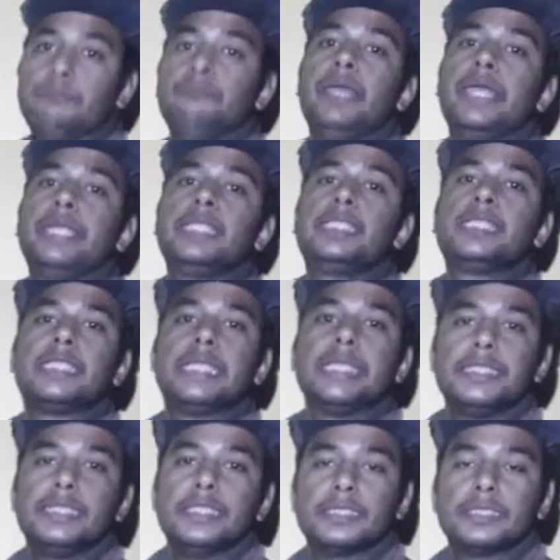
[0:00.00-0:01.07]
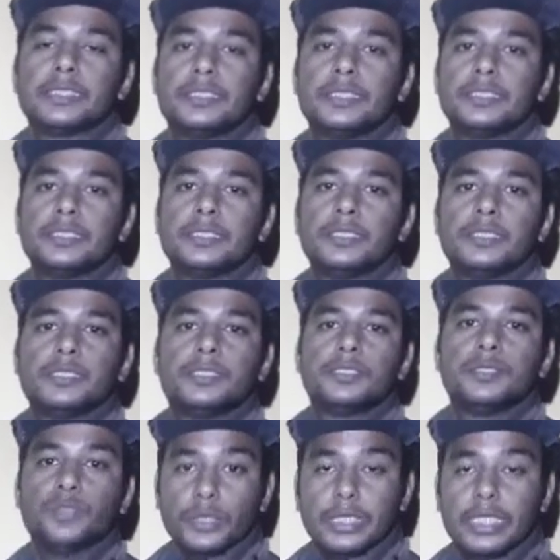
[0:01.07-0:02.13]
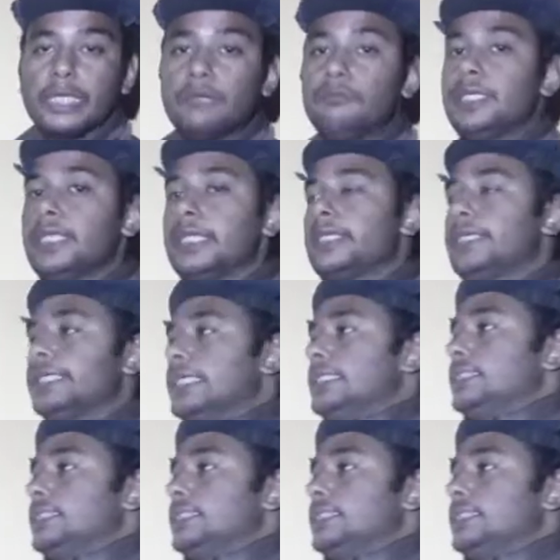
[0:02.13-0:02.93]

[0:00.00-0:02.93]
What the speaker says: many stages. Okay, we can attach